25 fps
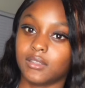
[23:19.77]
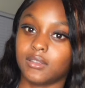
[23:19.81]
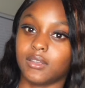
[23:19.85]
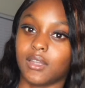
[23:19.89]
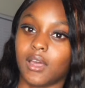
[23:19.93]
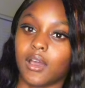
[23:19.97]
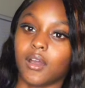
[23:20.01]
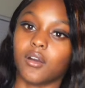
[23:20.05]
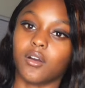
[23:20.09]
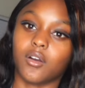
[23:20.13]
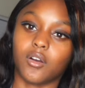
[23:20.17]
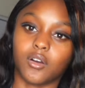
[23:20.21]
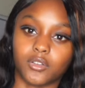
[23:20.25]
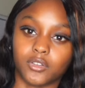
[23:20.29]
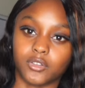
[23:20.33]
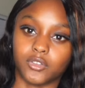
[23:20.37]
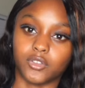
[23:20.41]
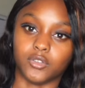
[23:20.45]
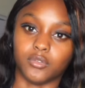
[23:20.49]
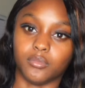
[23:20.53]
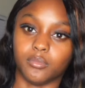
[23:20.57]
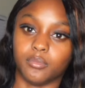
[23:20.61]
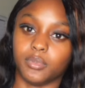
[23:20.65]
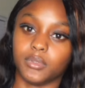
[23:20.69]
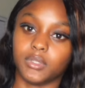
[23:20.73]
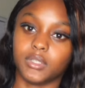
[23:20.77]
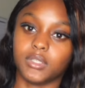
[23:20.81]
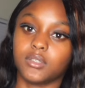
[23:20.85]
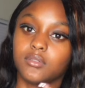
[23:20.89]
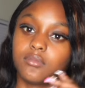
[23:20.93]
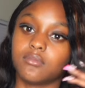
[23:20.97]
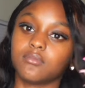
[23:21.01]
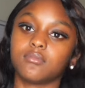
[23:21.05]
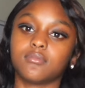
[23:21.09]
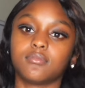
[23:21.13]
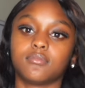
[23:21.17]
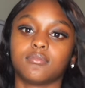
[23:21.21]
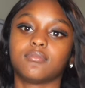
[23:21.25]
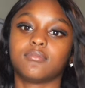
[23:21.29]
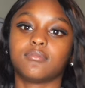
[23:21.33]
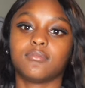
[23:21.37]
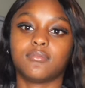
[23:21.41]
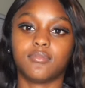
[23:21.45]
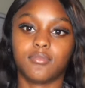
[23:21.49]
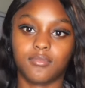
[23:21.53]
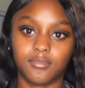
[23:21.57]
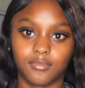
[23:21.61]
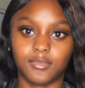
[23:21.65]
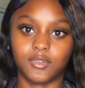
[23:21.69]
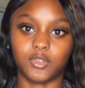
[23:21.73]
Not all dupe, but
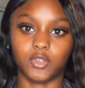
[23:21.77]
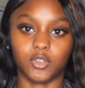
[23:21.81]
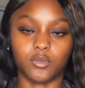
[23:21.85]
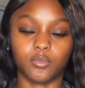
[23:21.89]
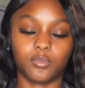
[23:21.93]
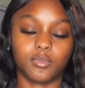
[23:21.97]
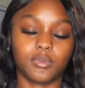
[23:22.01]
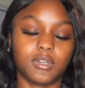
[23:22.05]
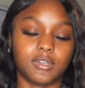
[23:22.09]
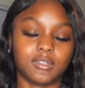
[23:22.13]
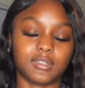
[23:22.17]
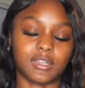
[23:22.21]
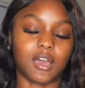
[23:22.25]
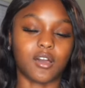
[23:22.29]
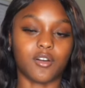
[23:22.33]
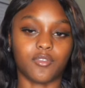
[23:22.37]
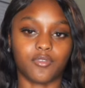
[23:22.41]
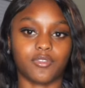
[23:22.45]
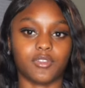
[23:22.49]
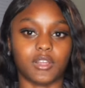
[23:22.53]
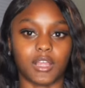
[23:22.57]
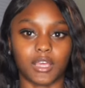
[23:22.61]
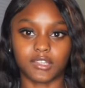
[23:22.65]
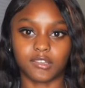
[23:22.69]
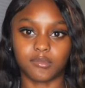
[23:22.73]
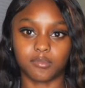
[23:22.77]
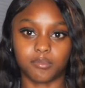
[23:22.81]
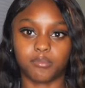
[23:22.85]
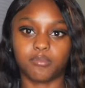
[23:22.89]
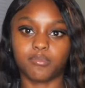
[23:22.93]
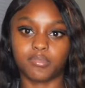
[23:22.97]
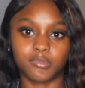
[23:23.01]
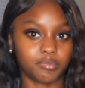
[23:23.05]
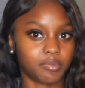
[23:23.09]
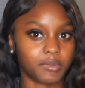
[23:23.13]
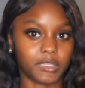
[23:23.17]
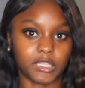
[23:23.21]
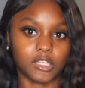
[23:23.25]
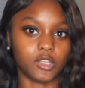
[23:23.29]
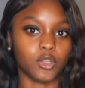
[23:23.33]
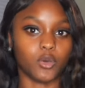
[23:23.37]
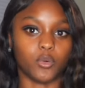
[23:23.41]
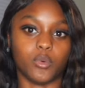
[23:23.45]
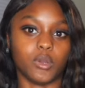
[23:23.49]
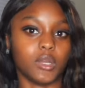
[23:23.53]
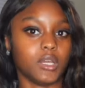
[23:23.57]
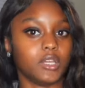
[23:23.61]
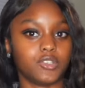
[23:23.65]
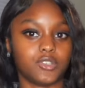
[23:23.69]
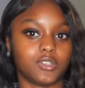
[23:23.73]
dupe, because I don't feel like spending no
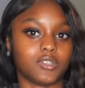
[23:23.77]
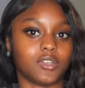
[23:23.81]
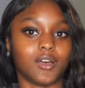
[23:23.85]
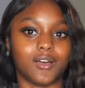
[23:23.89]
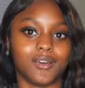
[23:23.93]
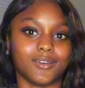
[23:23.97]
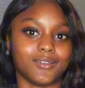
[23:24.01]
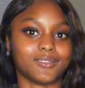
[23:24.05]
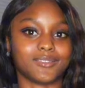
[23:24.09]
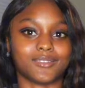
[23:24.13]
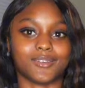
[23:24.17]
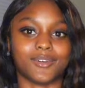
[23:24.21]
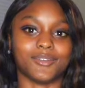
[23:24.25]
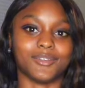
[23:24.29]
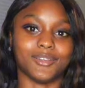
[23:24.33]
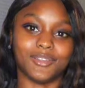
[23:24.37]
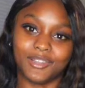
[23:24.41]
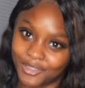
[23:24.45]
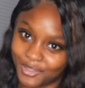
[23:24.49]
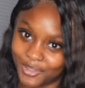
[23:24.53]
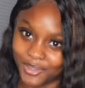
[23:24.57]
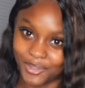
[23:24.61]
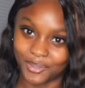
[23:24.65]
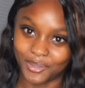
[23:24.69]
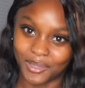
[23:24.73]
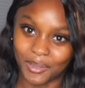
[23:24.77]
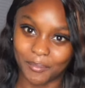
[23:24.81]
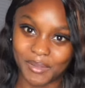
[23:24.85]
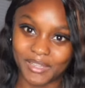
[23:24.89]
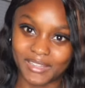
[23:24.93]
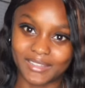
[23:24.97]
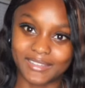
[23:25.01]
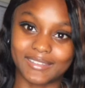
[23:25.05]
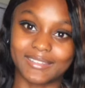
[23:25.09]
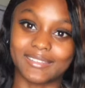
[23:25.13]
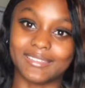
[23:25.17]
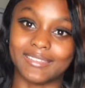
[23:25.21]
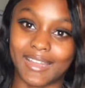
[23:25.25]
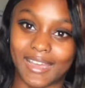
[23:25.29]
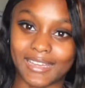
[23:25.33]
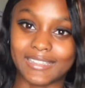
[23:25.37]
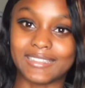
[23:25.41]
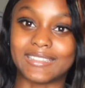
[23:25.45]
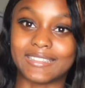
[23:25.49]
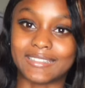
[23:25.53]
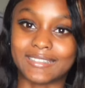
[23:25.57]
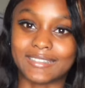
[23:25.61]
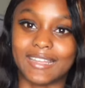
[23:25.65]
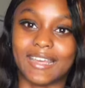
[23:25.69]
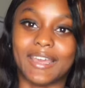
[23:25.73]
$100 on a Lululemon. Not
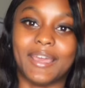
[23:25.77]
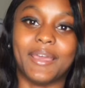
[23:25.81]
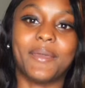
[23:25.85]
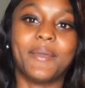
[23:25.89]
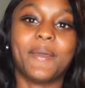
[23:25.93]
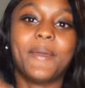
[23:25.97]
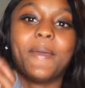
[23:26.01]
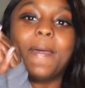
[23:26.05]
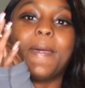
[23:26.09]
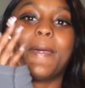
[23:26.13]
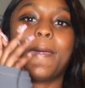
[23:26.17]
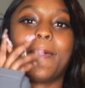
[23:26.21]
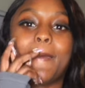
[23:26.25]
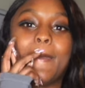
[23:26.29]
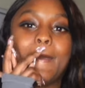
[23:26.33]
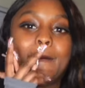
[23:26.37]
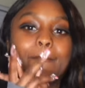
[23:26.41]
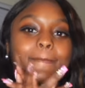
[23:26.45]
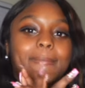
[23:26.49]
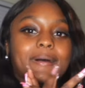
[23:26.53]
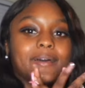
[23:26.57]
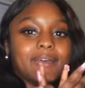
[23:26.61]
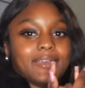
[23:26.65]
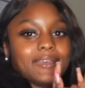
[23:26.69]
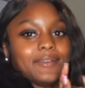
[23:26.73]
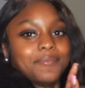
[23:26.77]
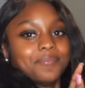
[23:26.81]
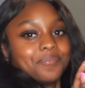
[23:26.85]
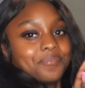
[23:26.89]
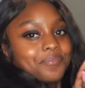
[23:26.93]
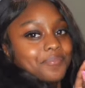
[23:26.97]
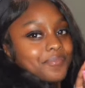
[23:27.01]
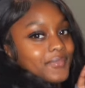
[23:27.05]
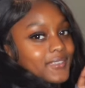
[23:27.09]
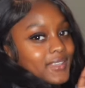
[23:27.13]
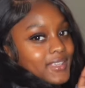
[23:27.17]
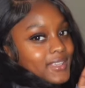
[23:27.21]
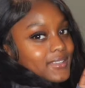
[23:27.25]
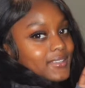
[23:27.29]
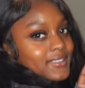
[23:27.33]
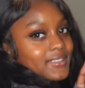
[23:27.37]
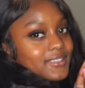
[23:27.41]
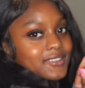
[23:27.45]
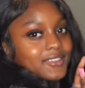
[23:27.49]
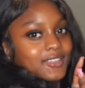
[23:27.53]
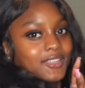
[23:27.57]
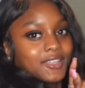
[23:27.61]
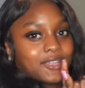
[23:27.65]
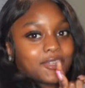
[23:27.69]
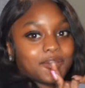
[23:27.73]
just yet. But yeah, this
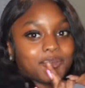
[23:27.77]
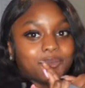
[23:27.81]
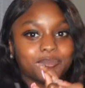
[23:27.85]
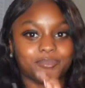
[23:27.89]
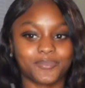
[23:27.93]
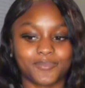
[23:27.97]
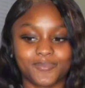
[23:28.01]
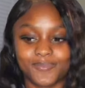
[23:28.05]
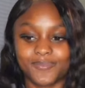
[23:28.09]
is cute.